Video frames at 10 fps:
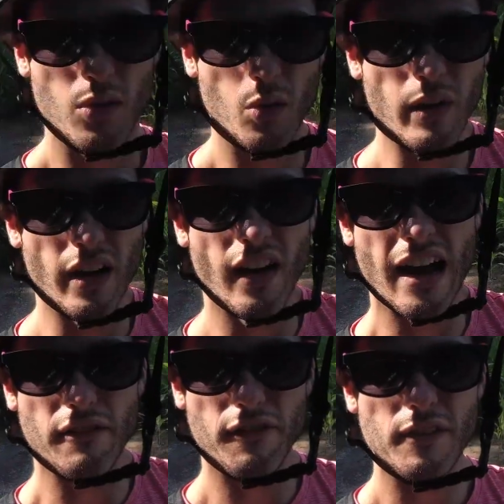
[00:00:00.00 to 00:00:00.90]
We are
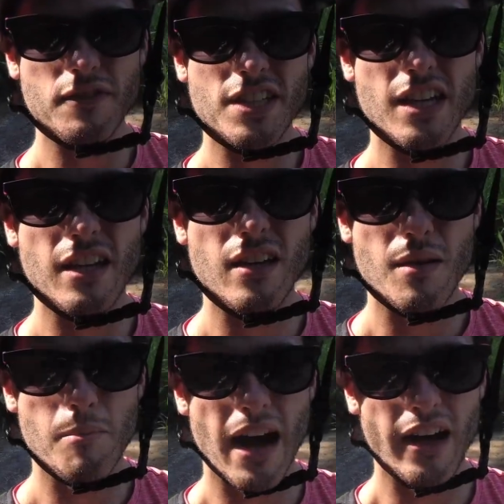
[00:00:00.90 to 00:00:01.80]
at 15
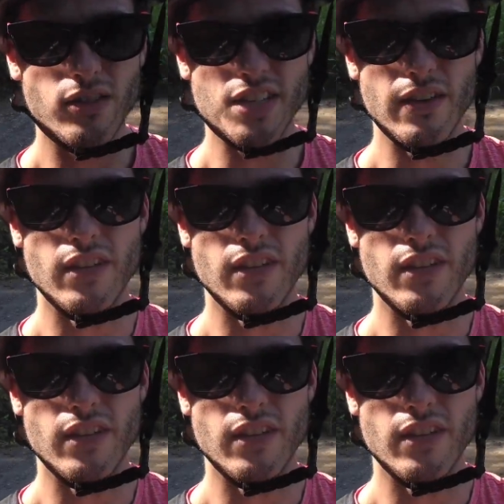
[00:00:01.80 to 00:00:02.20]
miles even.